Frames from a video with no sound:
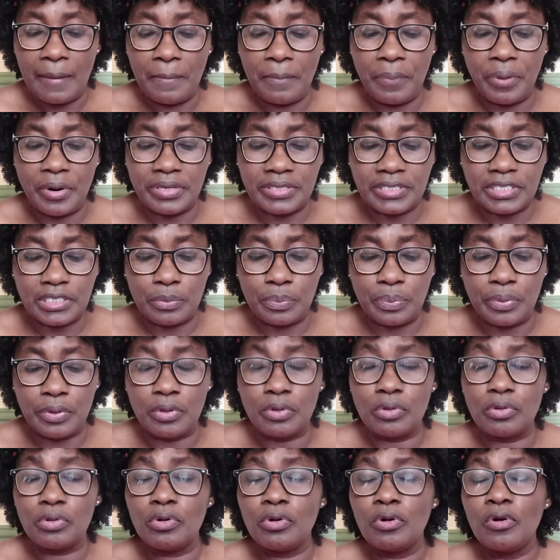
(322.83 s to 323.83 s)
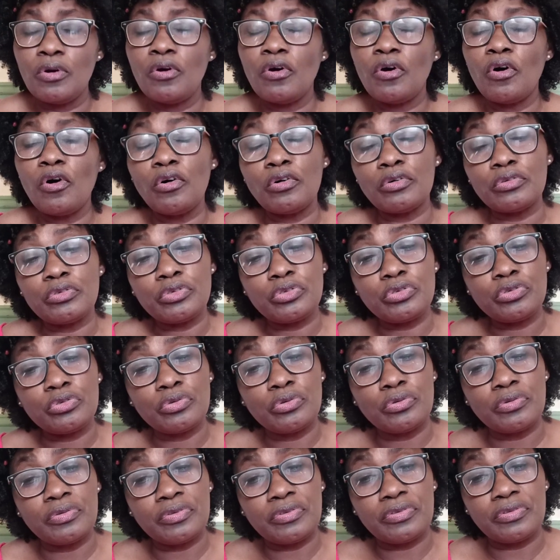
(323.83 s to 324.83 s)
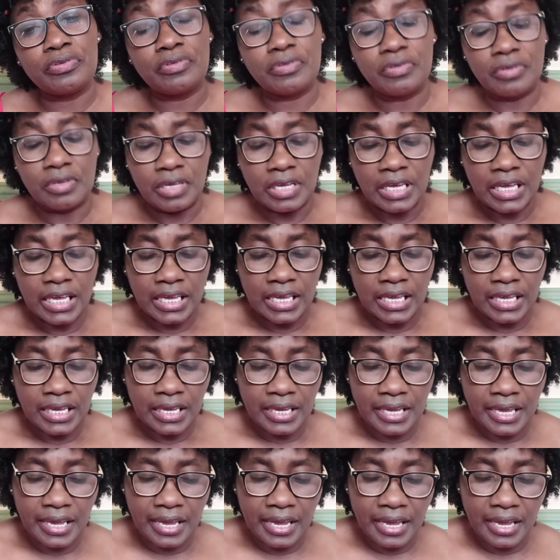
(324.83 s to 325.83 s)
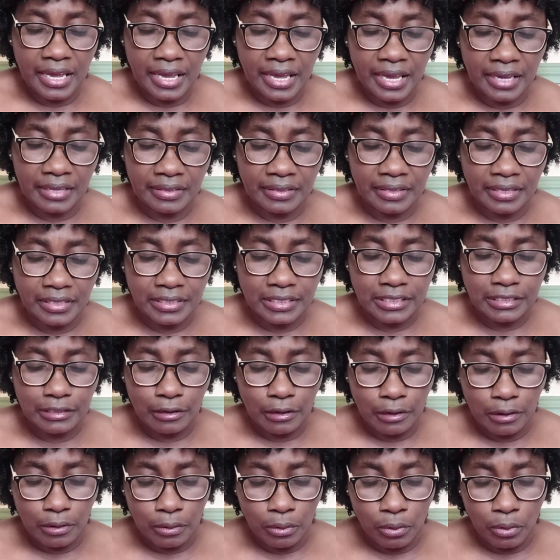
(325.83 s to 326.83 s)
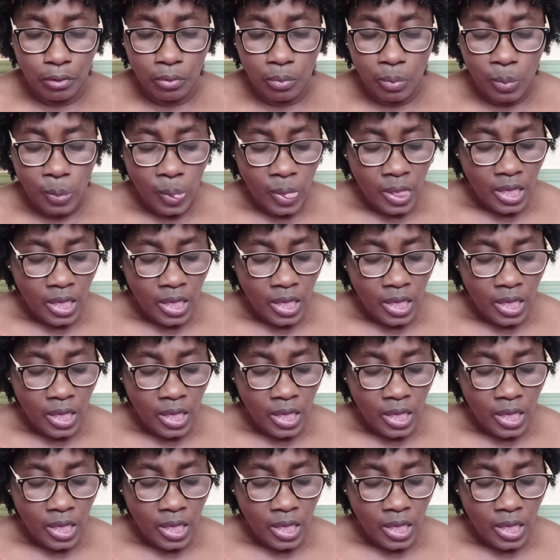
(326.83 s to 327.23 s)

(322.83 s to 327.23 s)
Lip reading: principle or truth in this law?